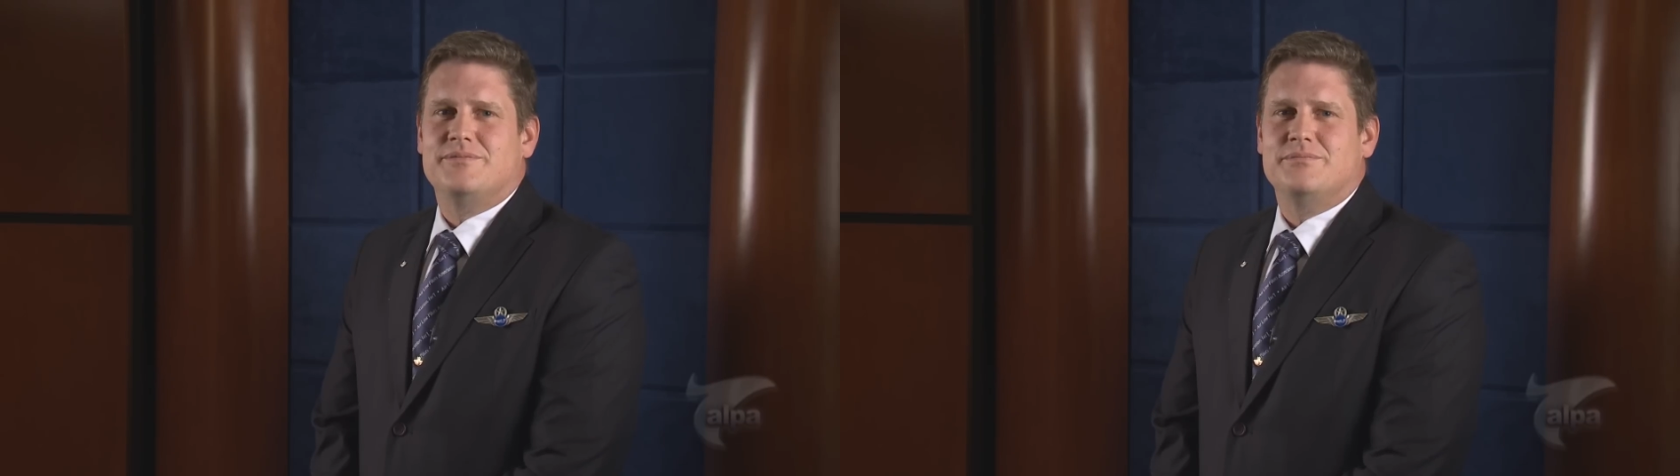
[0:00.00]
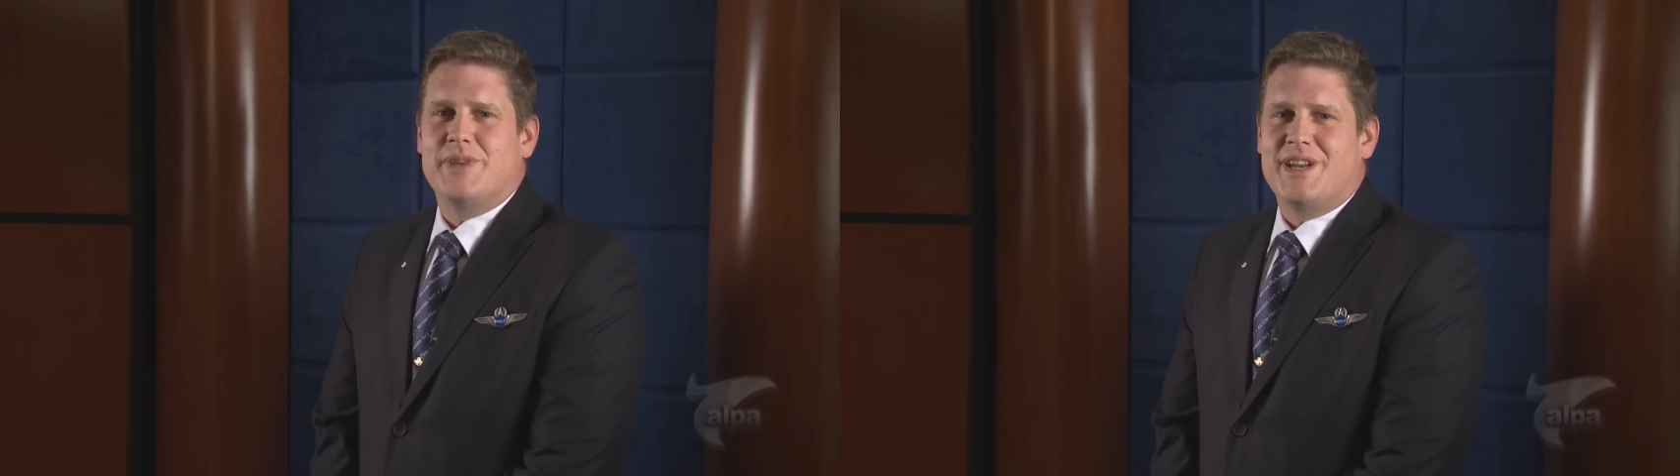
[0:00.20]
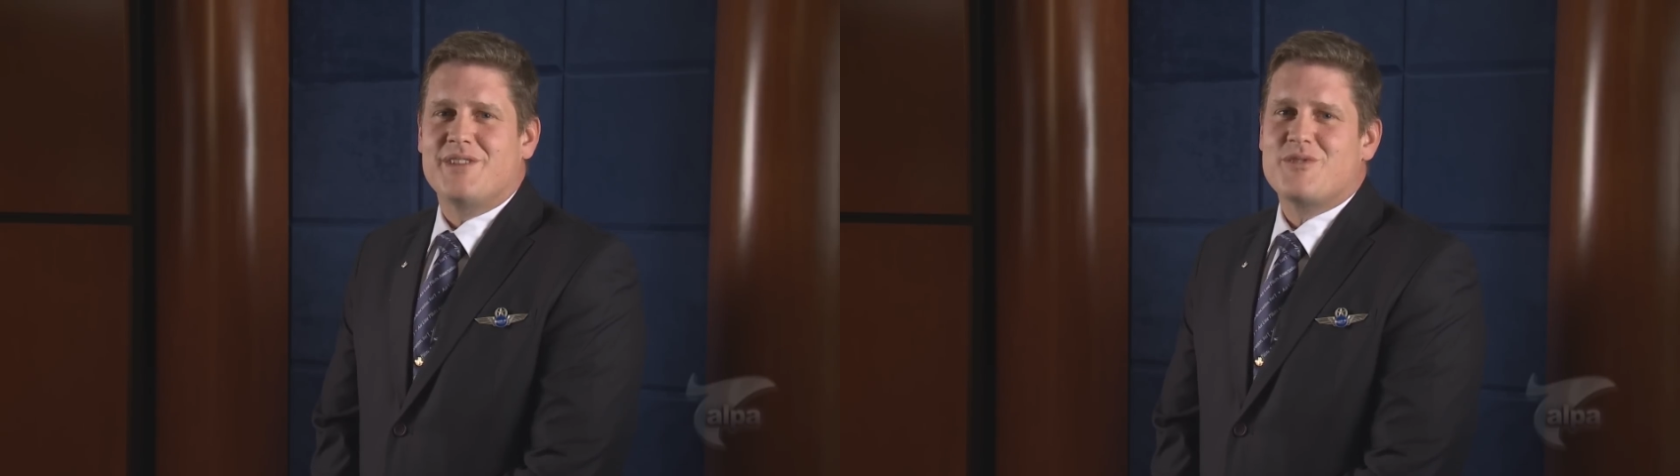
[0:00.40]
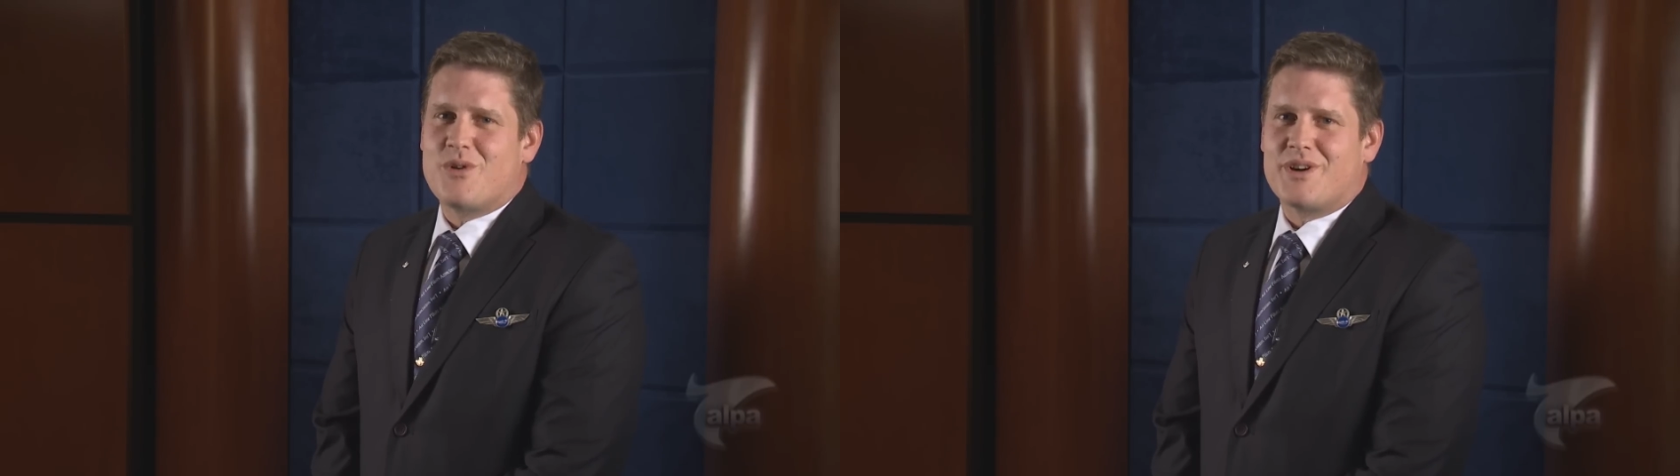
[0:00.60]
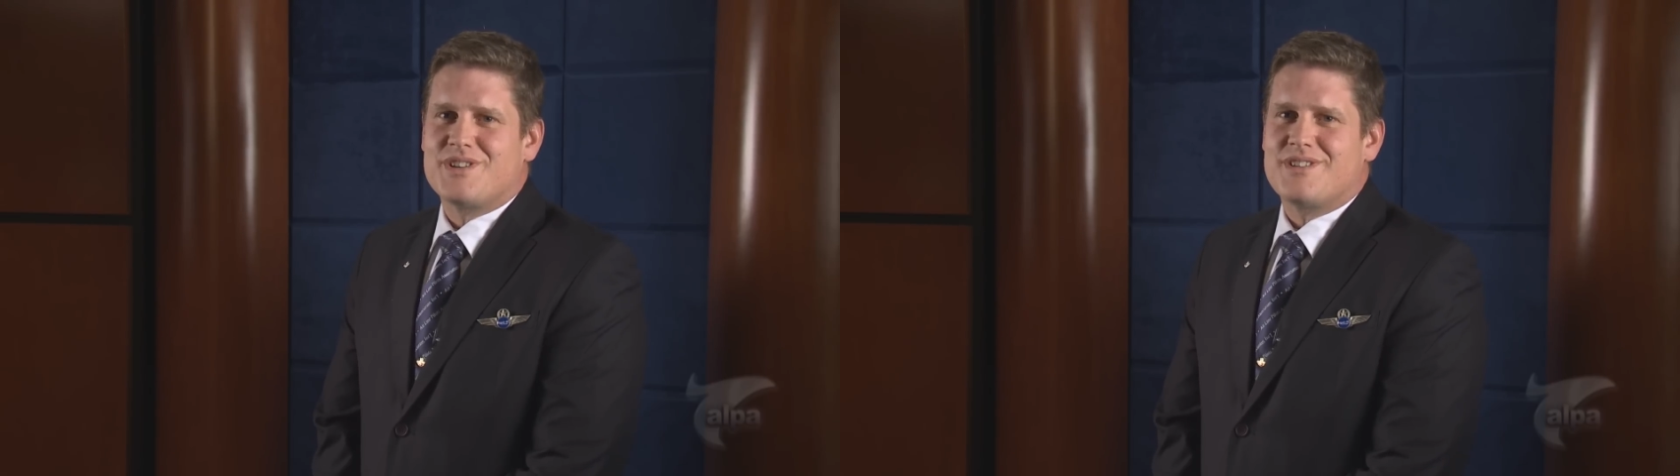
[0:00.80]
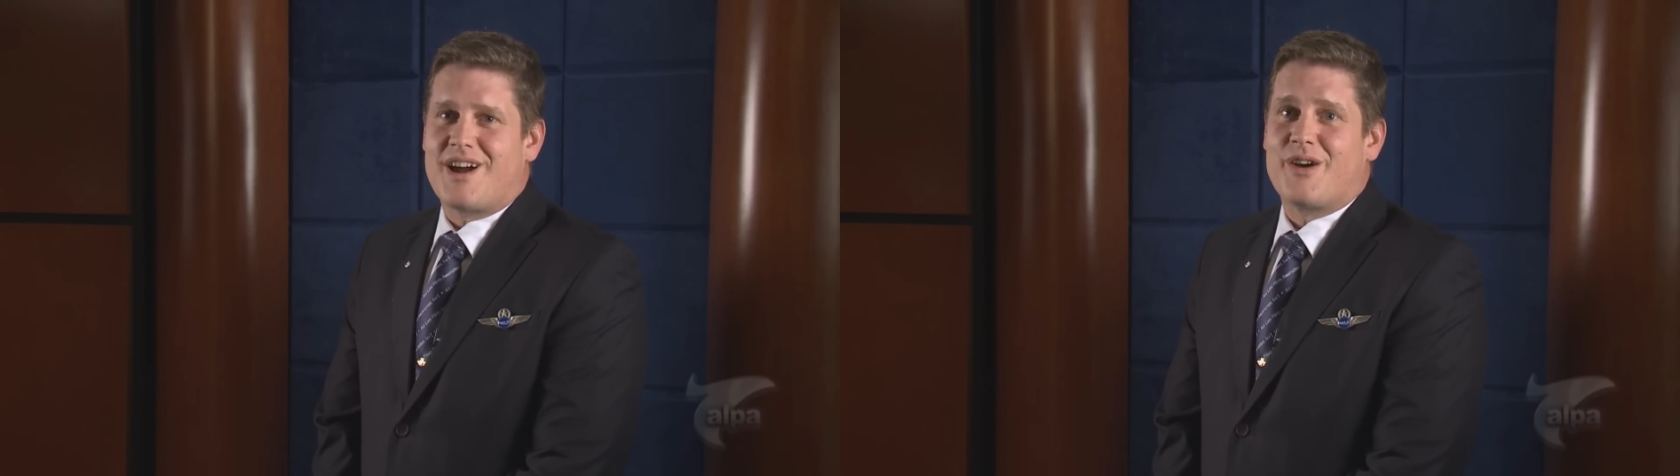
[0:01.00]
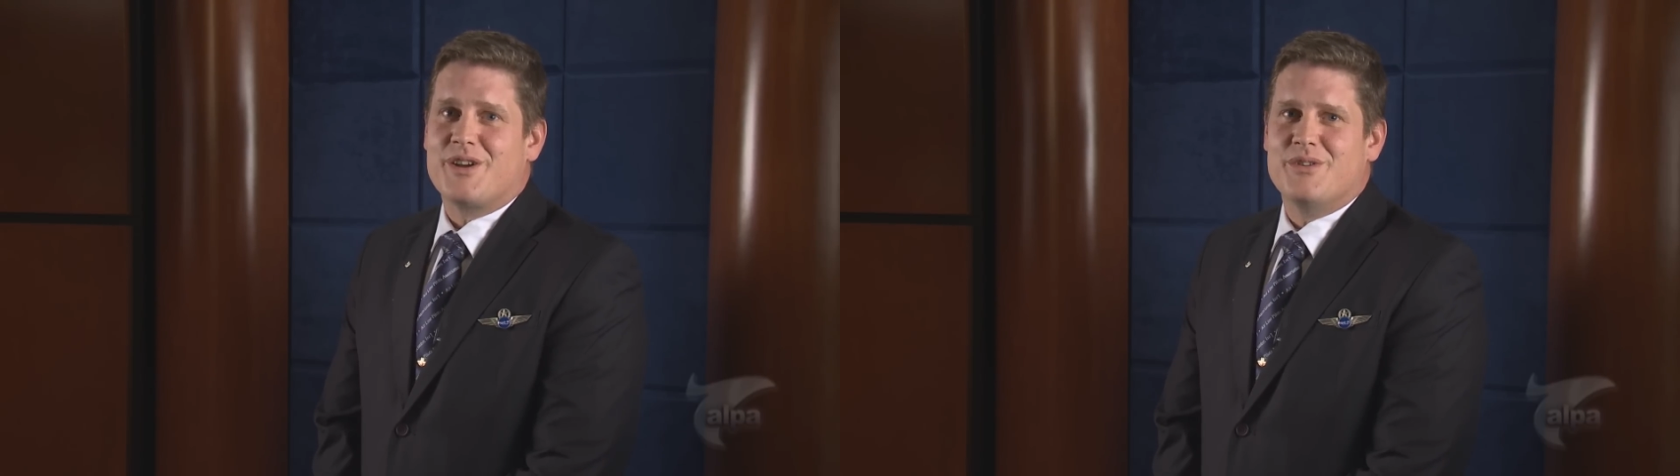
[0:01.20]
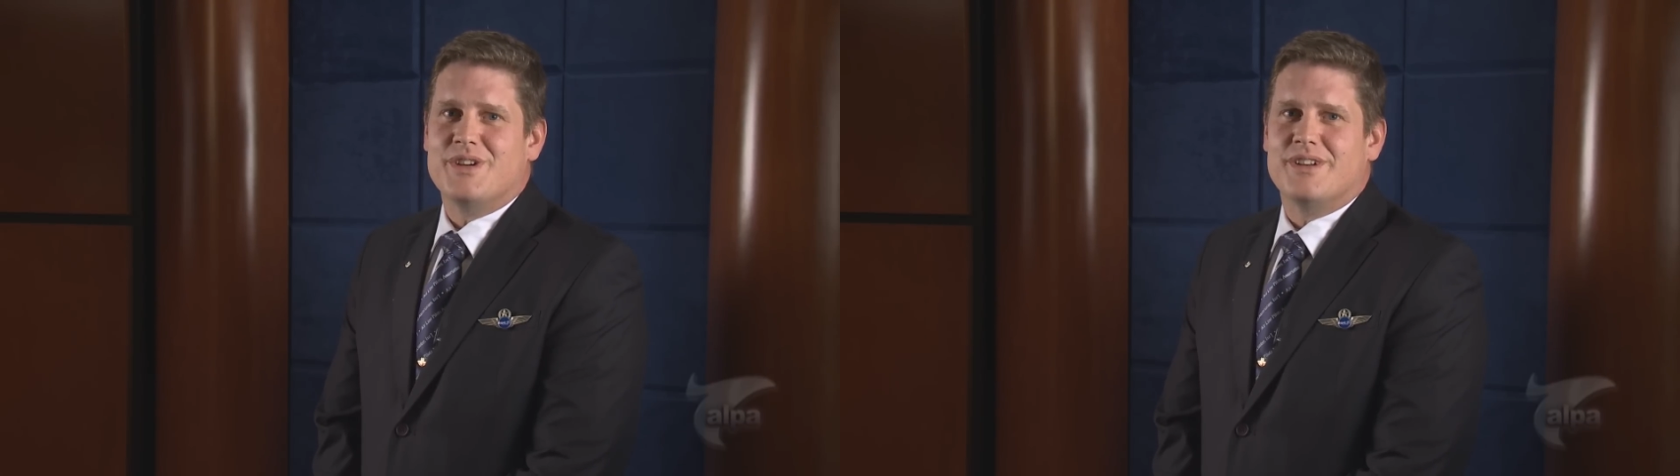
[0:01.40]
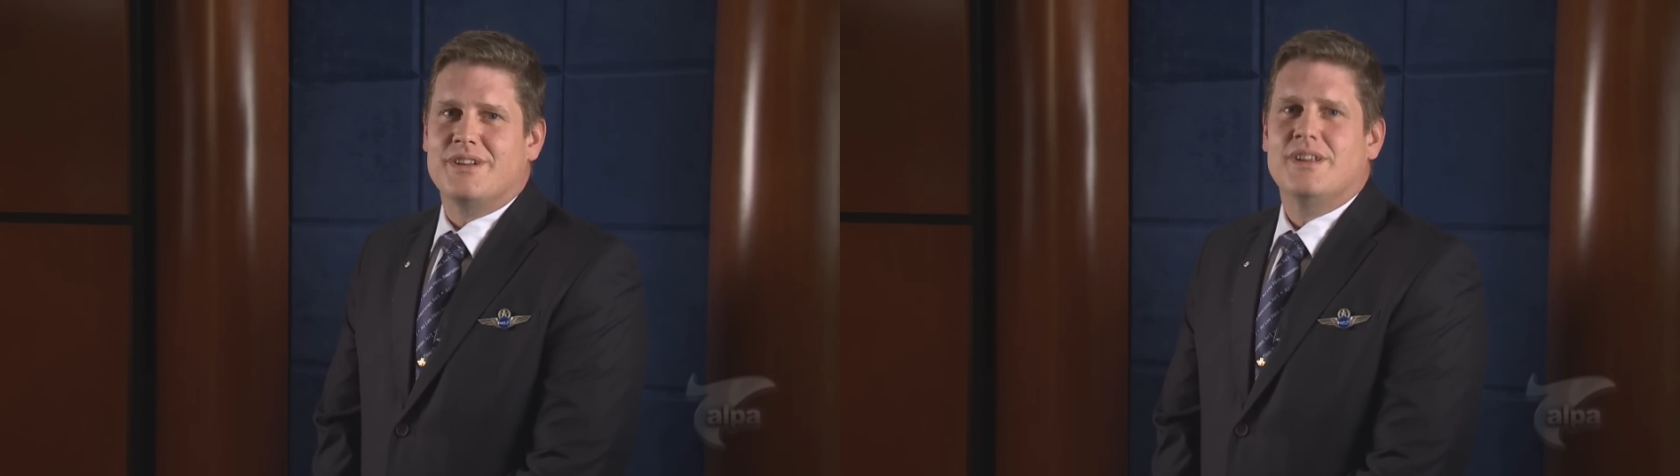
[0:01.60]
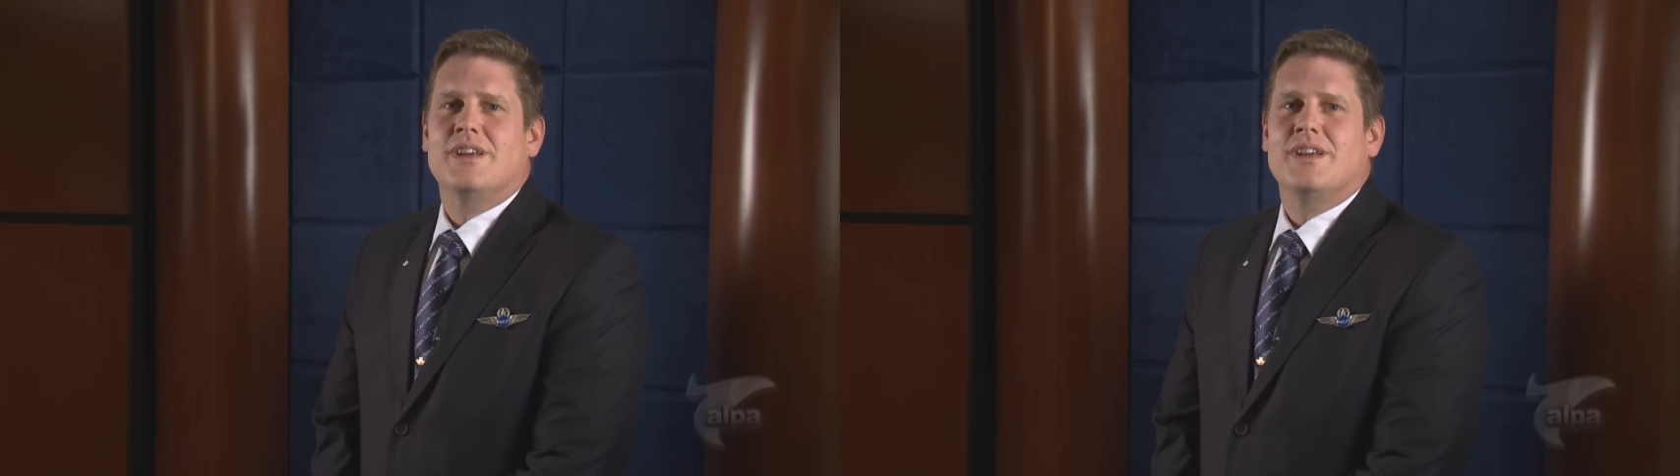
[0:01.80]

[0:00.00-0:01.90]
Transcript: meaning, of course, our union,